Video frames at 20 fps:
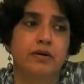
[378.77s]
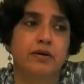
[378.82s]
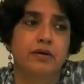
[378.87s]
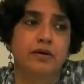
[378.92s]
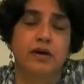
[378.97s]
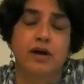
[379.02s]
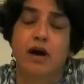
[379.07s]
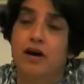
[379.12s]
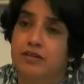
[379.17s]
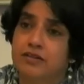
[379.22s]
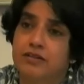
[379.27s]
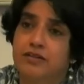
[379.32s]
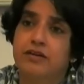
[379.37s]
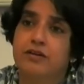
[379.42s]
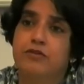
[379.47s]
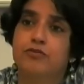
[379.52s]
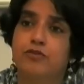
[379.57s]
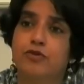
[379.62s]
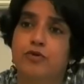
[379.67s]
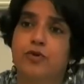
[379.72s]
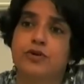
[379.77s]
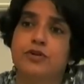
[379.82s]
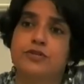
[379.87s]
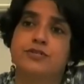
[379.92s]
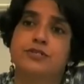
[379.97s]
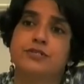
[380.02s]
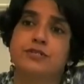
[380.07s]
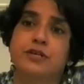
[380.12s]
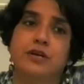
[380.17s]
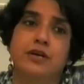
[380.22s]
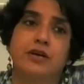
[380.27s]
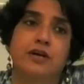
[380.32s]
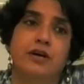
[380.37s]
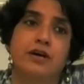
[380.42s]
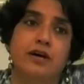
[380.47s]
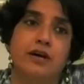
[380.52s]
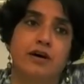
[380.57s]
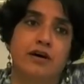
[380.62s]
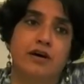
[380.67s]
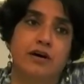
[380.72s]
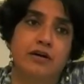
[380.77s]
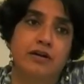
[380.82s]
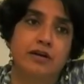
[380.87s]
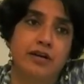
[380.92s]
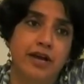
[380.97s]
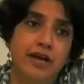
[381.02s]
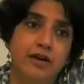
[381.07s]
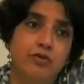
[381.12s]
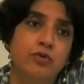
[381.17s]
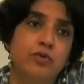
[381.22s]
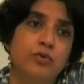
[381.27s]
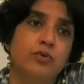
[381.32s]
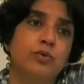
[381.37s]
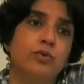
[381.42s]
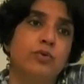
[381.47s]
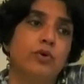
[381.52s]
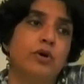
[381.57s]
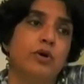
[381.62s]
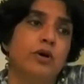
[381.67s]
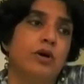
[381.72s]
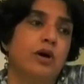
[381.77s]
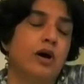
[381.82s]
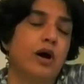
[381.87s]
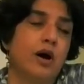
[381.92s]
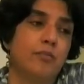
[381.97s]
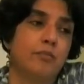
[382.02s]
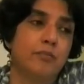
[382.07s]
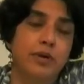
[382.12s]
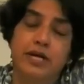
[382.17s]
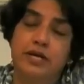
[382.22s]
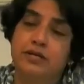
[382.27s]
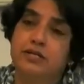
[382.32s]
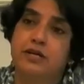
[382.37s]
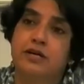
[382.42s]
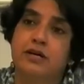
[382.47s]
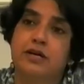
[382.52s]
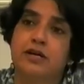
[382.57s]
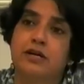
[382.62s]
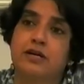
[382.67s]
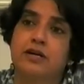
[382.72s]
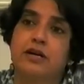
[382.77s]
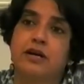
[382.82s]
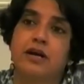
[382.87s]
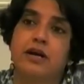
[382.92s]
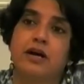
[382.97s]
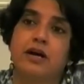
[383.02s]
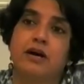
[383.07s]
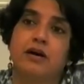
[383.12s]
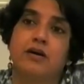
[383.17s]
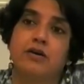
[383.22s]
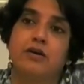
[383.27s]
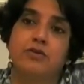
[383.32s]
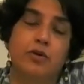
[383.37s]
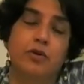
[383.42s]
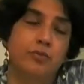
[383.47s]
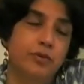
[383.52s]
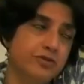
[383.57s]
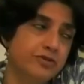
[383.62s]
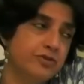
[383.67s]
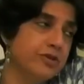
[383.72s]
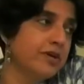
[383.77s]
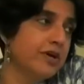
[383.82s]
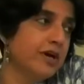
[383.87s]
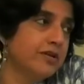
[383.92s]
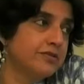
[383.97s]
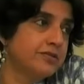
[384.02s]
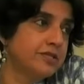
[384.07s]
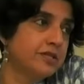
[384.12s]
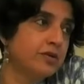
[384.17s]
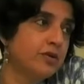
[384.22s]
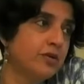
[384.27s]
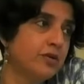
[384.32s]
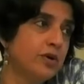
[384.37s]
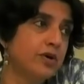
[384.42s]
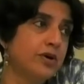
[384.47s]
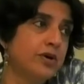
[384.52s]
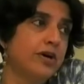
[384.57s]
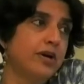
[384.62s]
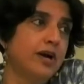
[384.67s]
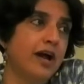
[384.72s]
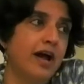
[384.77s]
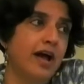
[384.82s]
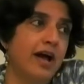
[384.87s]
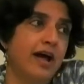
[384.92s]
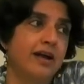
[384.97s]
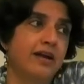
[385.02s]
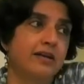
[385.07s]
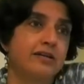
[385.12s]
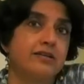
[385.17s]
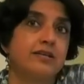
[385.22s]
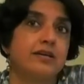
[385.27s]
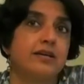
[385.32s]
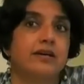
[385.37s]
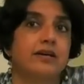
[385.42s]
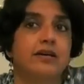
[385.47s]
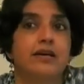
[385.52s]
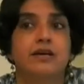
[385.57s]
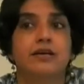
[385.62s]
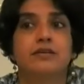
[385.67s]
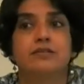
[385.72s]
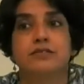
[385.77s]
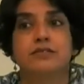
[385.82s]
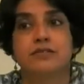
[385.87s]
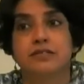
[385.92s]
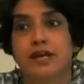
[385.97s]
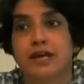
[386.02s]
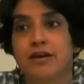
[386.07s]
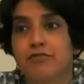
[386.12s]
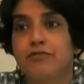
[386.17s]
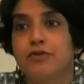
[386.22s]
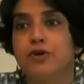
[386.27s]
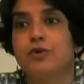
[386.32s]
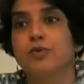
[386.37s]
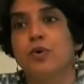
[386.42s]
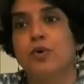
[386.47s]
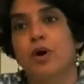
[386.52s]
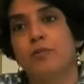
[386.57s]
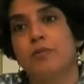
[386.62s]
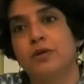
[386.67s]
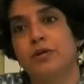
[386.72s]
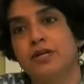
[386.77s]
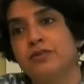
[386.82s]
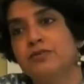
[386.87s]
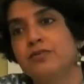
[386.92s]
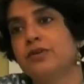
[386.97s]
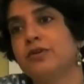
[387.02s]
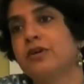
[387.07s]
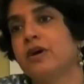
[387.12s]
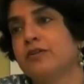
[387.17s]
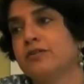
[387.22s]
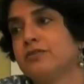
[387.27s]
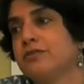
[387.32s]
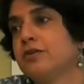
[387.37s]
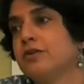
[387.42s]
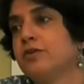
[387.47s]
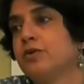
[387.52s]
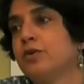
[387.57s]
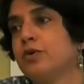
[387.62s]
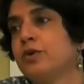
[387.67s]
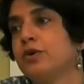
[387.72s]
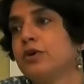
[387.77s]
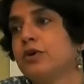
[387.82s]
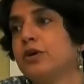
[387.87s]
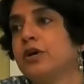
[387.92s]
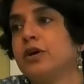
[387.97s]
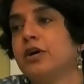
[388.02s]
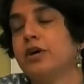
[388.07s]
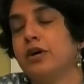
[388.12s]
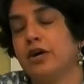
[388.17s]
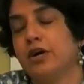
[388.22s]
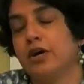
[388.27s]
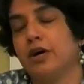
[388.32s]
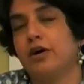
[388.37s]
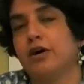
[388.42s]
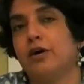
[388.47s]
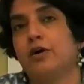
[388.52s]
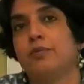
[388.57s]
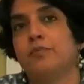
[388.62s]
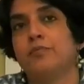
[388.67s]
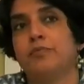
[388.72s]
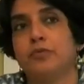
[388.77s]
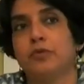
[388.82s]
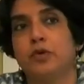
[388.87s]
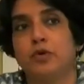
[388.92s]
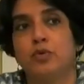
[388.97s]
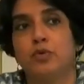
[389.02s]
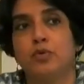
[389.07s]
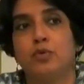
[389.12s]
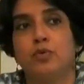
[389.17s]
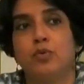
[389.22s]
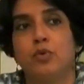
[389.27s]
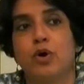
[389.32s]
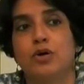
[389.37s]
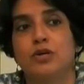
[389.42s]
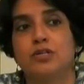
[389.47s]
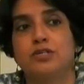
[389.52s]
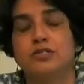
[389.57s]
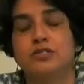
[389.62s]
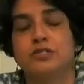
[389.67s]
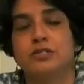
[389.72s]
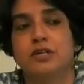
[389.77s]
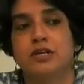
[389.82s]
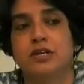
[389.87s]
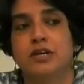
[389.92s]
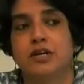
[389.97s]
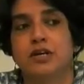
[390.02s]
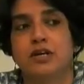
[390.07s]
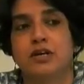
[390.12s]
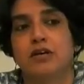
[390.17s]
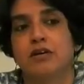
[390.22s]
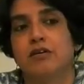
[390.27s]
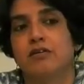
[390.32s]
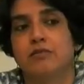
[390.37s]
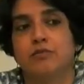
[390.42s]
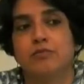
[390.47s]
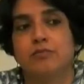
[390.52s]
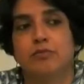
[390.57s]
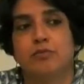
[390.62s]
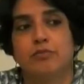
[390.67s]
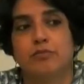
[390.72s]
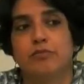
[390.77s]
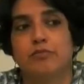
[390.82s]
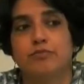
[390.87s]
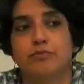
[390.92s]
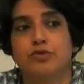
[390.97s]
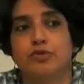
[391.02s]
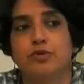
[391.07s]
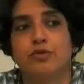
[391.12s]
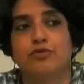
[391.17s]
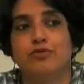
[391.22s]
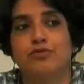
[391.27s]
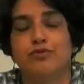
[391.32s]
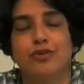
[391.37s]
Gandhi, of course, Nehru, Ambedkar, Rabindranath Tagore, and his nephew, Abanindranath Tagore, who was sort of